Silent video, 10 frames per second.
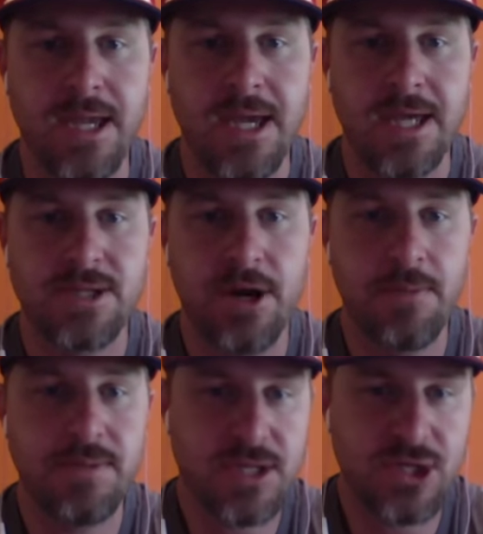His starting
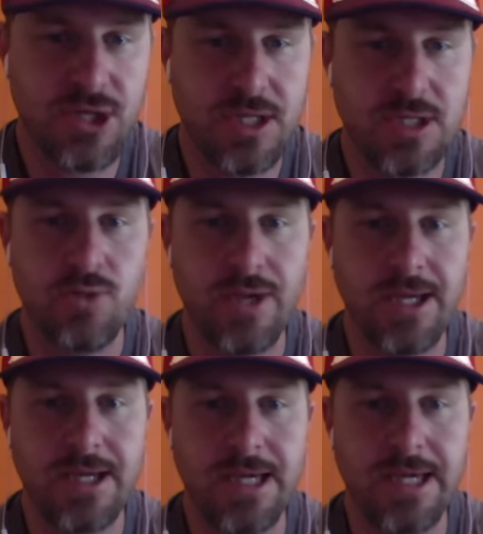position this week
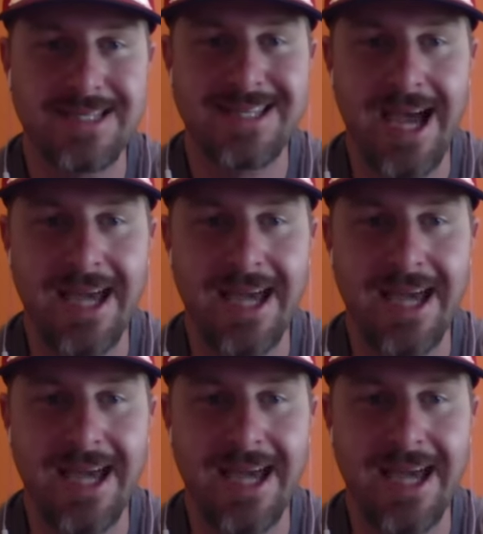is 9th,